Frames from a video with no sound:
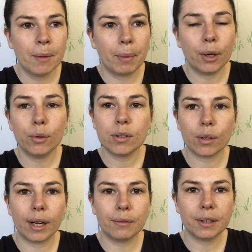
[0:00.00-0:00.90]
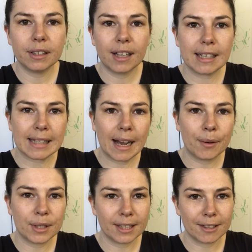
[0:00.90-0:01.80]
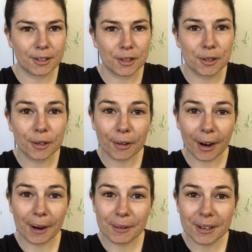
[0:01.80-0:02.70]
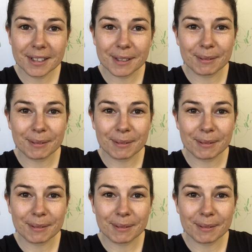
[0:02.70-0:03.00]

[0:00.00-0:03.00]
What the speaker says: But also I realized how addicted to sugar I was,